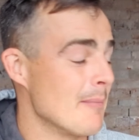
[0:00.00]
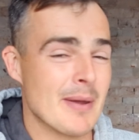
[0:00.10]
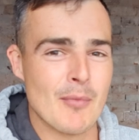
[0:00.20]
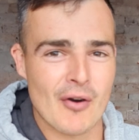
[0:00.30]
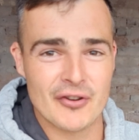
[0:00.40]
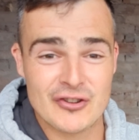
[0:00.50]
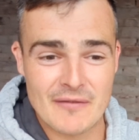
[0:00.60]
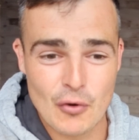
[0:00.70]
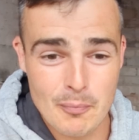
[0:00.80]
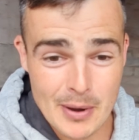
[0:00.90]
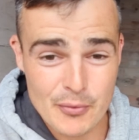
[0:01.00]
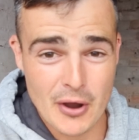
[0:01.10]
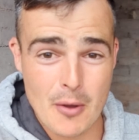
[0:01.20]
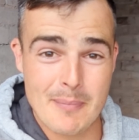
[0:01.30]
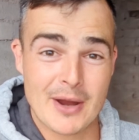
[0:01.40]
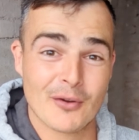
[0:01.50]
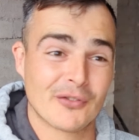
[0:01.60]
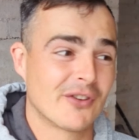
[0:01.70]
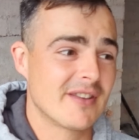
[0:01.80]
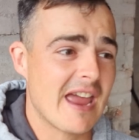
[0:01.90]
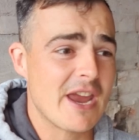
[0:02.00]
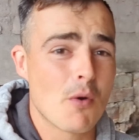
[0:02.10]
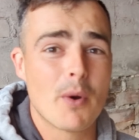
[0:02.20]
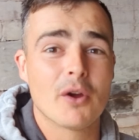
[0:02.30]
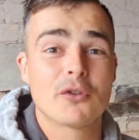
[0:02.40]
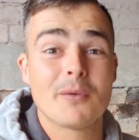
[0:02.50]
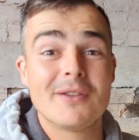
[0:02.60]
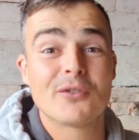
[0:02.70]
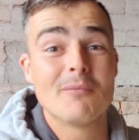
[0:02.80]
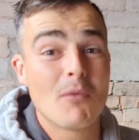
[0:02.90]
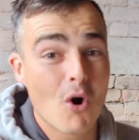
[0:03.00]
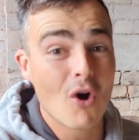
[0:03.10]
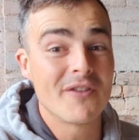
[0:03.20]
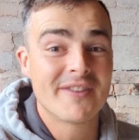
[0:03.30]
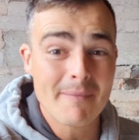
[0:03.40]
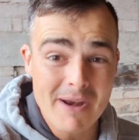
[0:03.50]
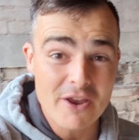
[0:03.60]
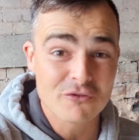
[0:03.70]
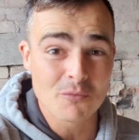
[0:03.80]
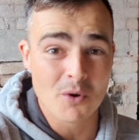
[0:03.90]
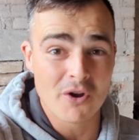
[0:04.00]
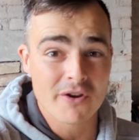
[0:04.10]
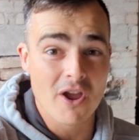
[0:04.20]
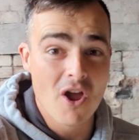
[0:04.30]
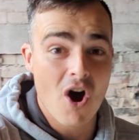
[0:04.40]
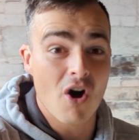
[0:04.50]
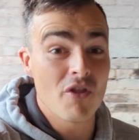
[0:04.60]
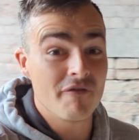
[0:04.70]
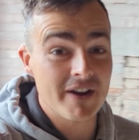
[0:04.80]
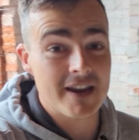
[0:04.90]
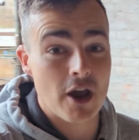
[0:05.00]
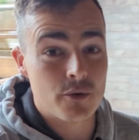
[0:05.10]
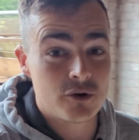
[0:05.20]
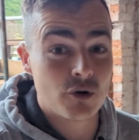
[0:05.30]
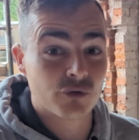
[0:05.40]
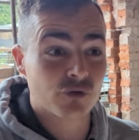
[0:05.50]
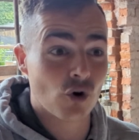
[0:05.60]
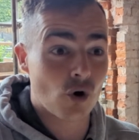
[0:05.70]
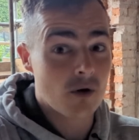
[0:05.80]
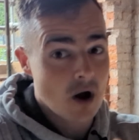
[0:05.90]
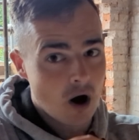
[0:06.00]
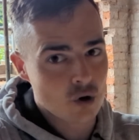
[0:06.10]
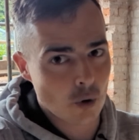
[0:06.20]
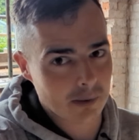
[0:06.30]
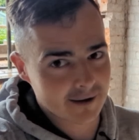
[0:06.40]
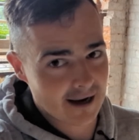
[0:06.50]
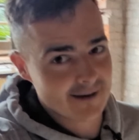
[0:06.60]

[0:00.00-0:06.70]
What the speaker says: a bit more of a general builder, because today we are doing some more demolition work on the video you saw a couple of